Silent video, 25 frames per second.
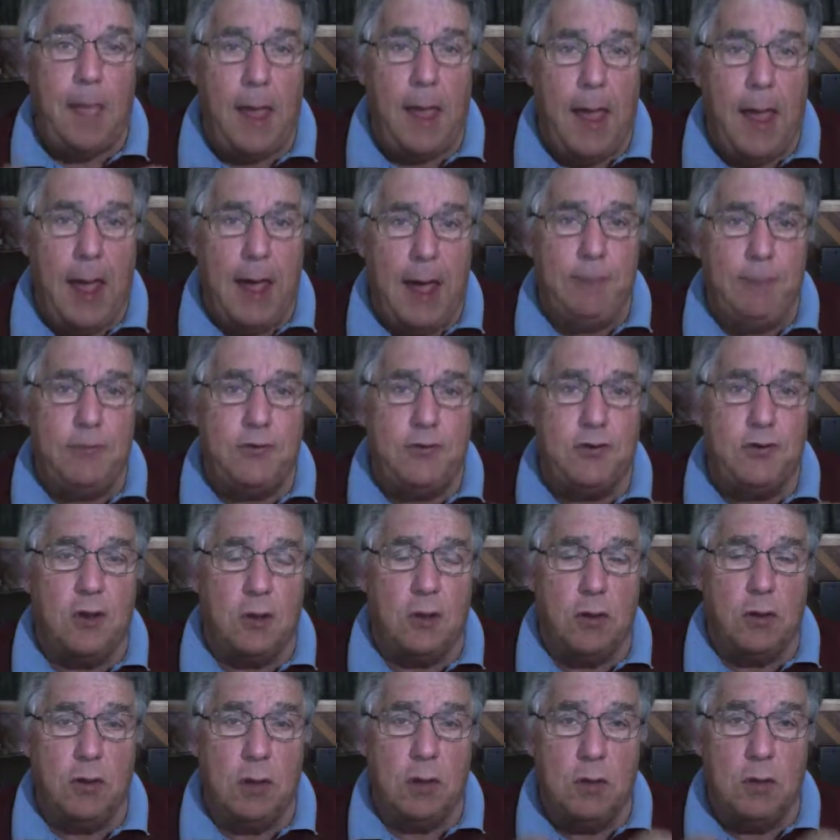
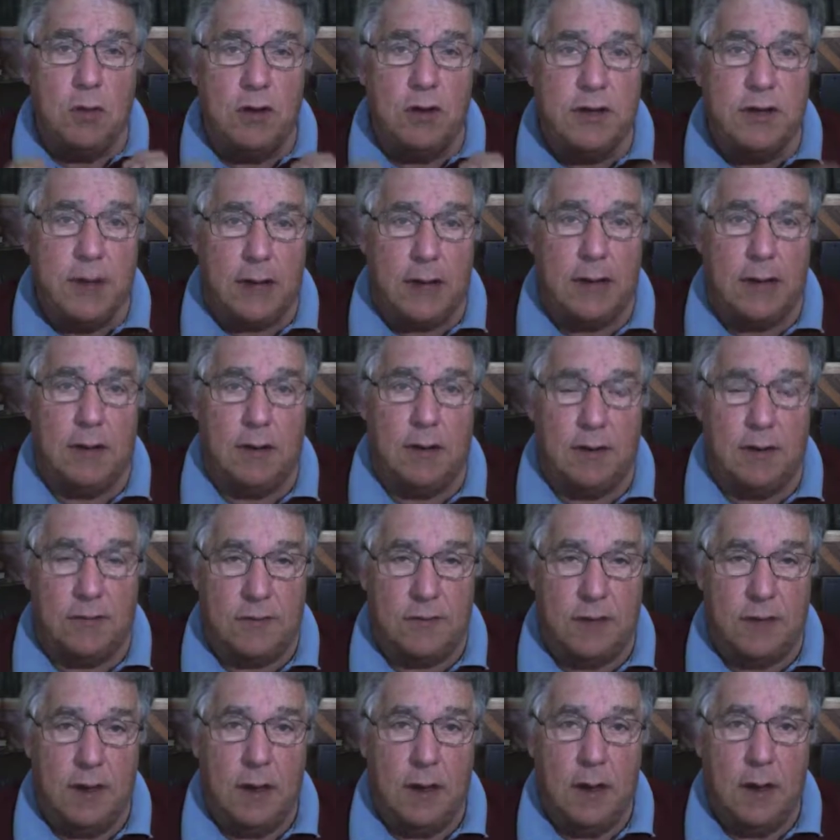Absolutely
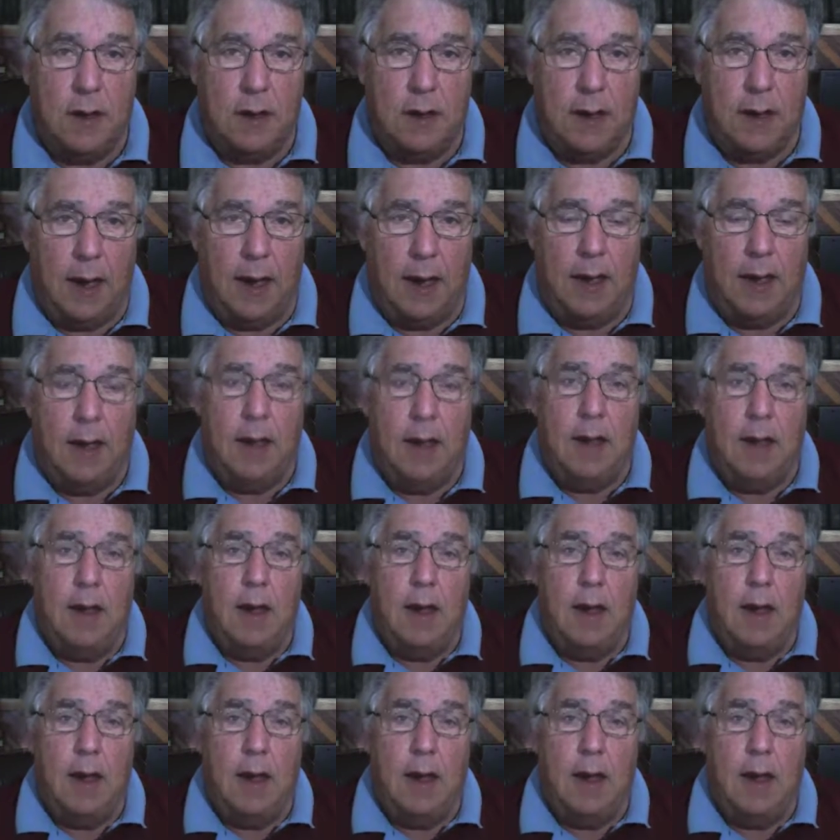ridiculous. Okay?